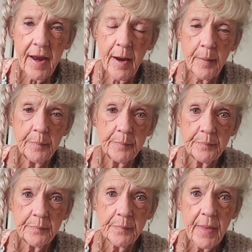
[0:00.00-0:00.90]

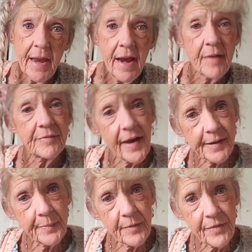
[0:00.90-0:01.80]
In
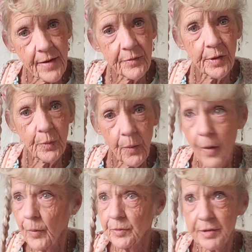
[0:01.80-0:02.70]
fact, my favorite
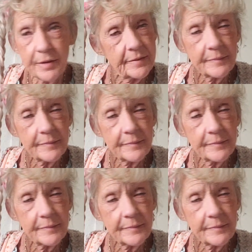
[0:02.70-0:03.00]
quote